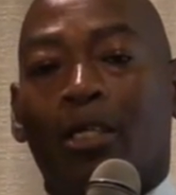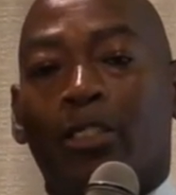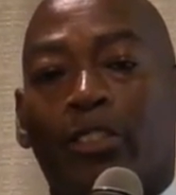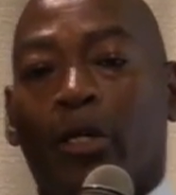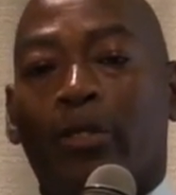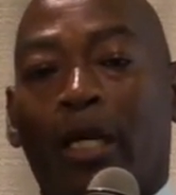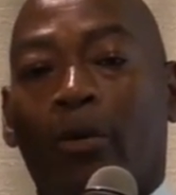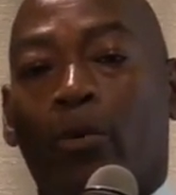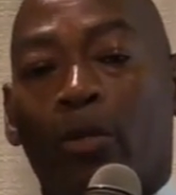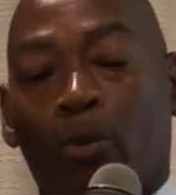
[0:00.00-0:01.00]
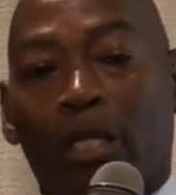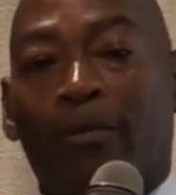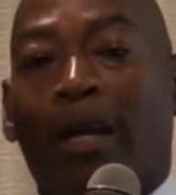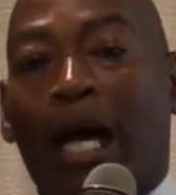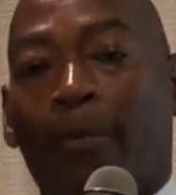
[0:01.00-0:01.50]
so that when
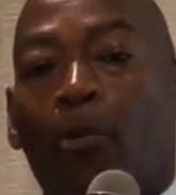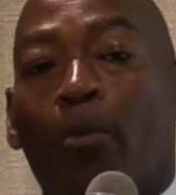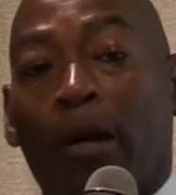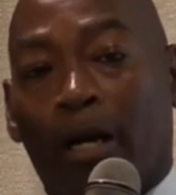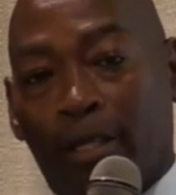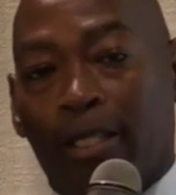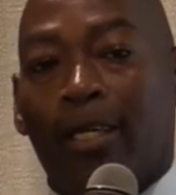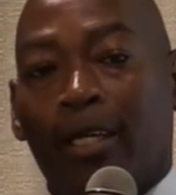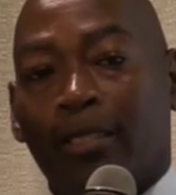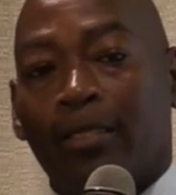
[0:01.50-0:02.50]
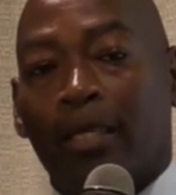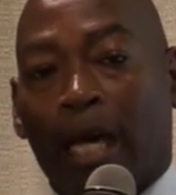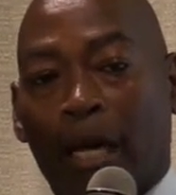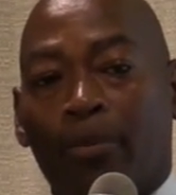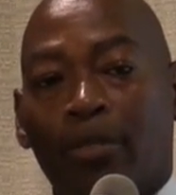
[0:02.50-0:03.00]
whatever happened with my other kids
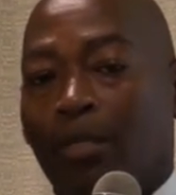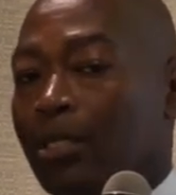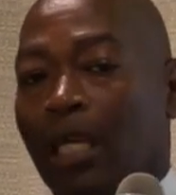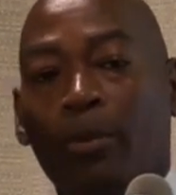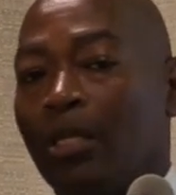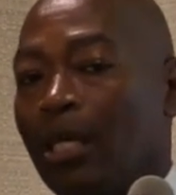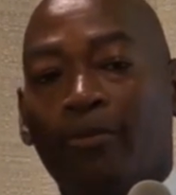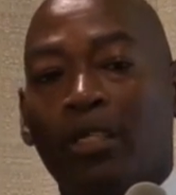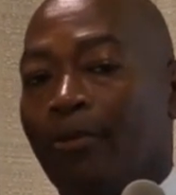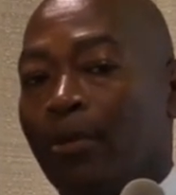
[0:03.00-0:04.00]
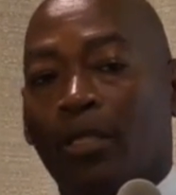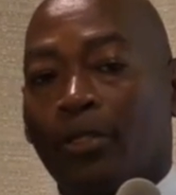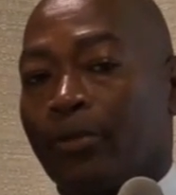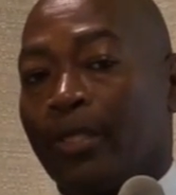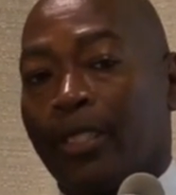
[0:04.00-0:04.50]
happened, they would have never given me those
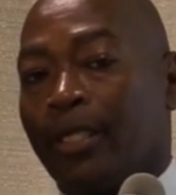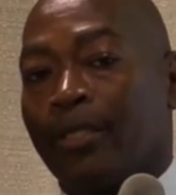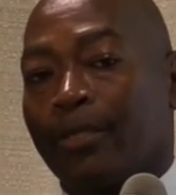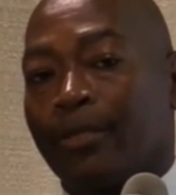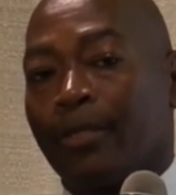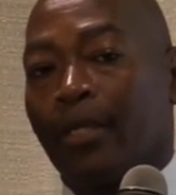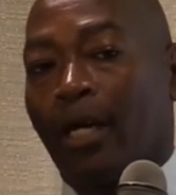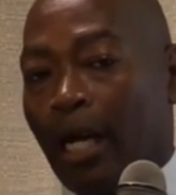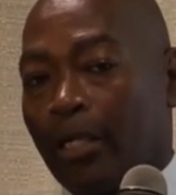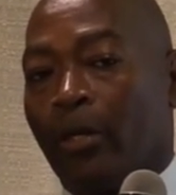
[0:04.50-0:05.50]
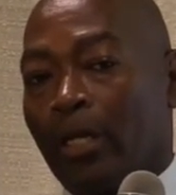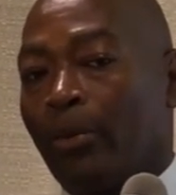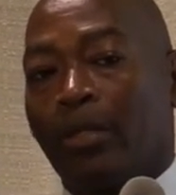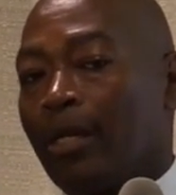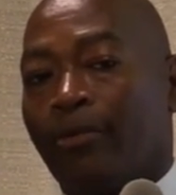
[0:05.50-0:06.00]
3 kids. I know they
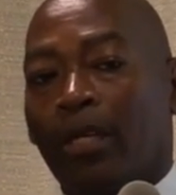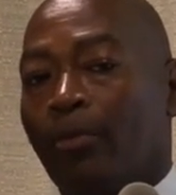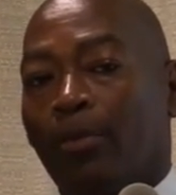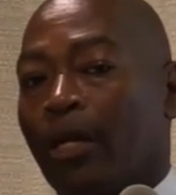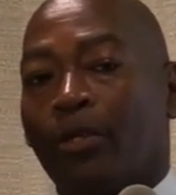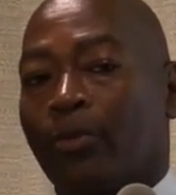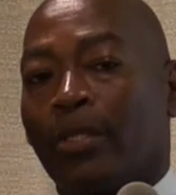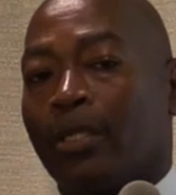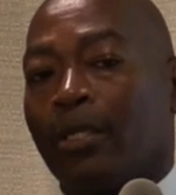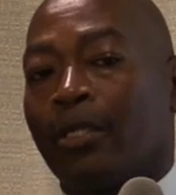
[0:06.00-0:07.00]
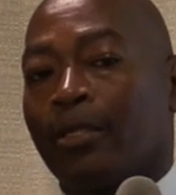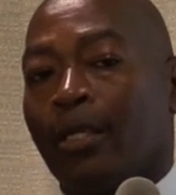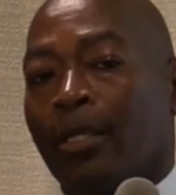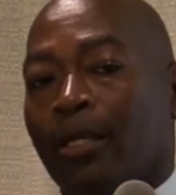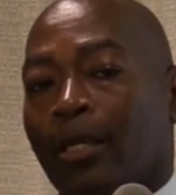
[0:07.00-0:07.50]
would have never given me my other 3 kids,
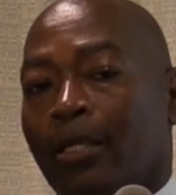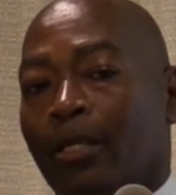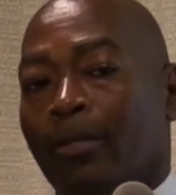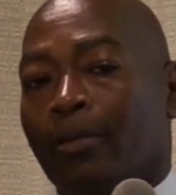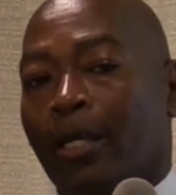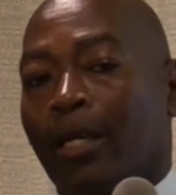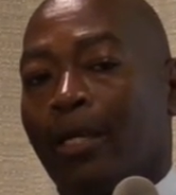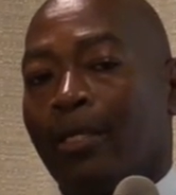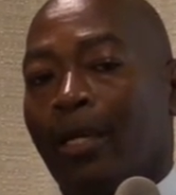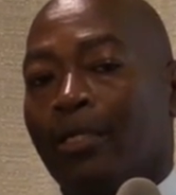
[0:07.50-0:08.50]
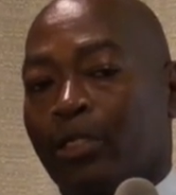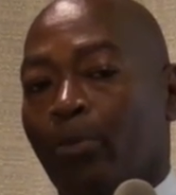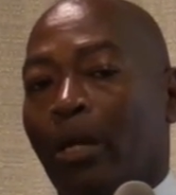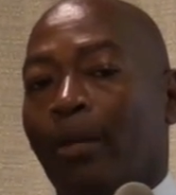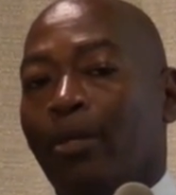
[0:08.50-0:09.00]
you know. And so
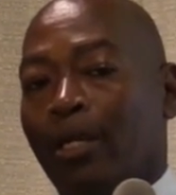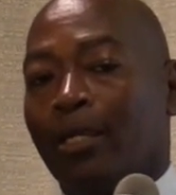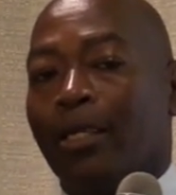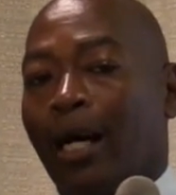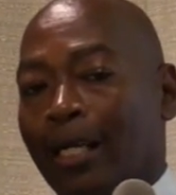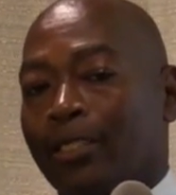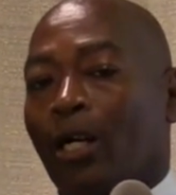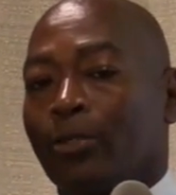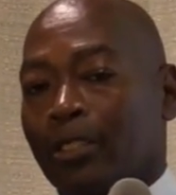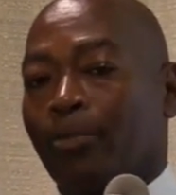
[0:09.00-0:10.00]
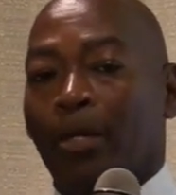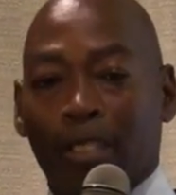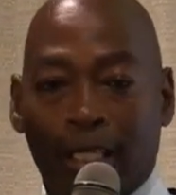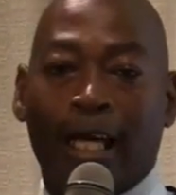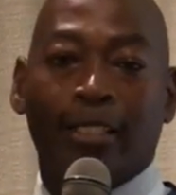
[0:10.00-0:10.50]
maybe God saw something
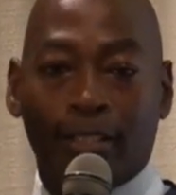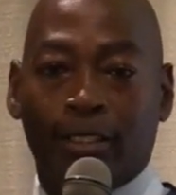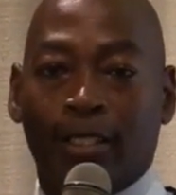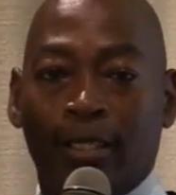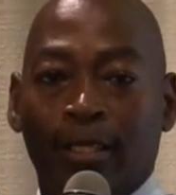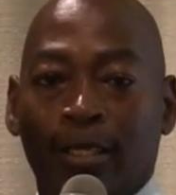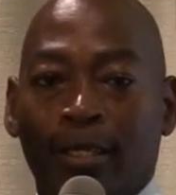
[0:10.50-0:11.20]
that I didn't see,